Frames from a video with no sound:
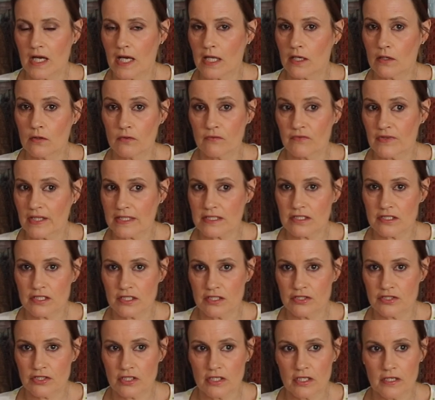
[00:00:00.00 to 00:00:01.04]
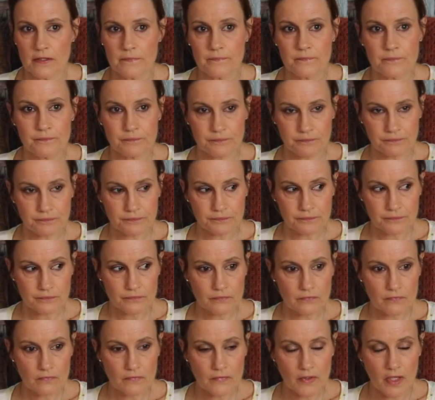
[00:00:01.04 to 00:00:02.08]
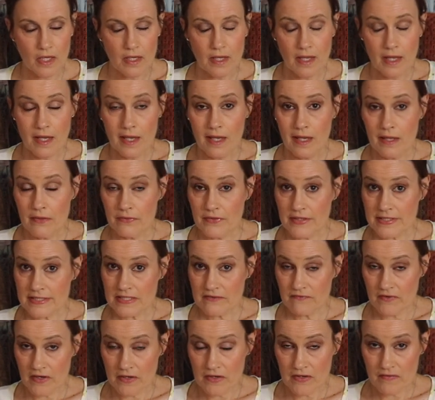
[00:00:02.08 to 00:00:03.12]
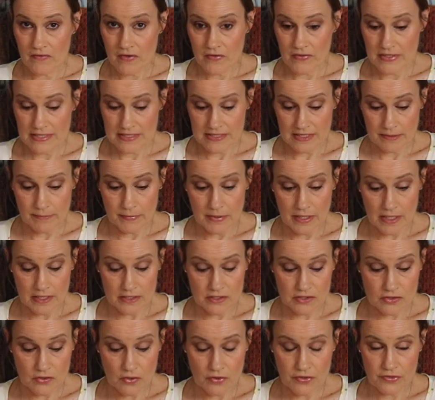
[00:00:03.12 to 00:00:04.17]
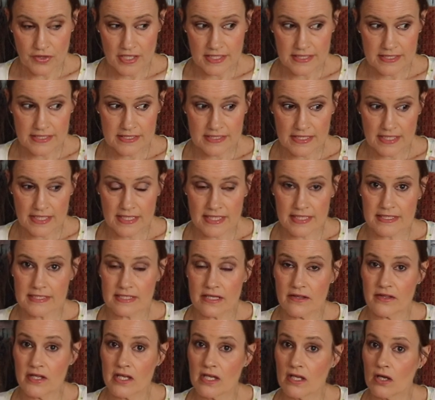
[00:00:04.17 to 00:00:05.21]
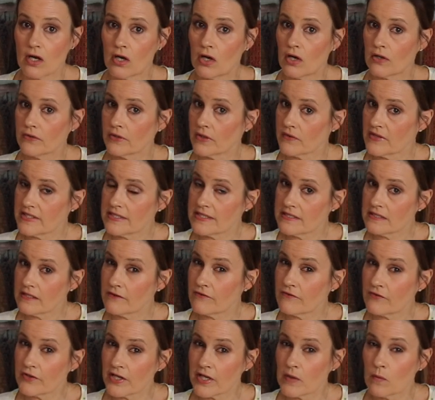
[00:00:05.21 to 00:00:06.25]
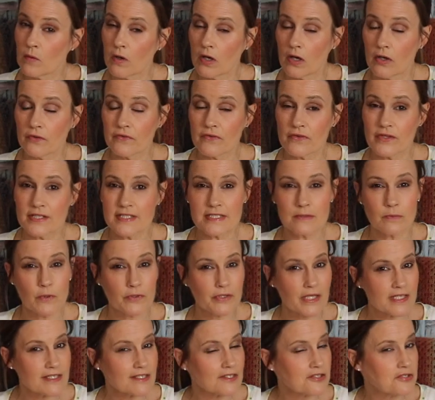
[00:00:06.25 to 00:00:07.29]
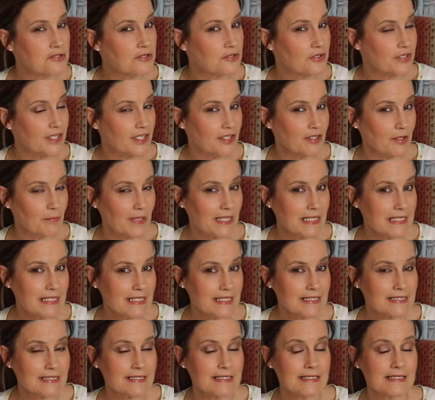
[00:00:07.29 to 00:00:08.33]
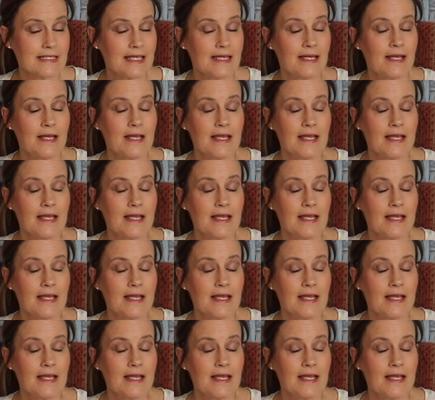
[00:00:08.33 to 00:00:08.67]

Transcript: I love that t-shirt. This is very, very similar. So this is this isn't a free one. This is the one that's snuck in on my list.